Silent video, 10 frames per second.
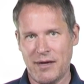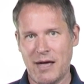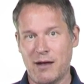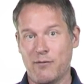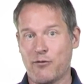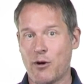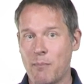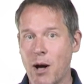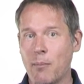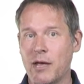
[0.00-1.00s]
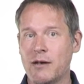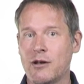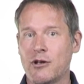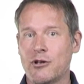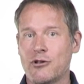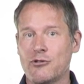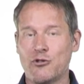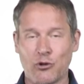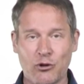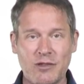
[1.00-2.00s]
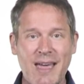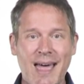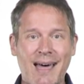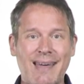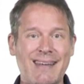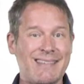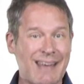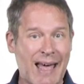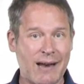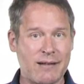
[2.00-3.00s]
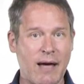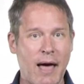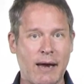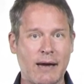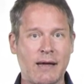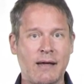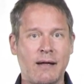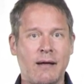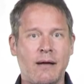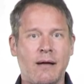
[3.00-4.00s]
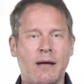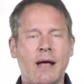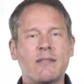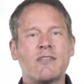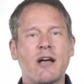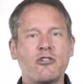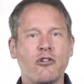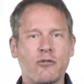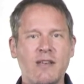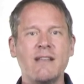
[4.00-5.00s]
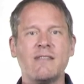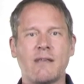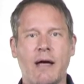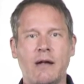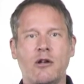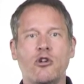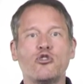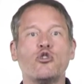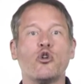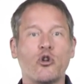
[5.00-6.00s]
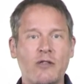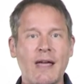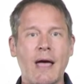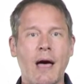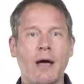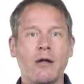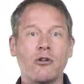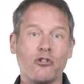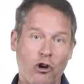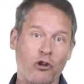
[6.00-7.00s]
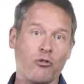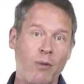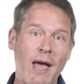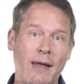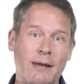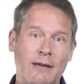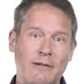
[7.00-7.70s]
And for a moment, Dorotea is catatonic. At Sancho's insight, Dorotea turned red.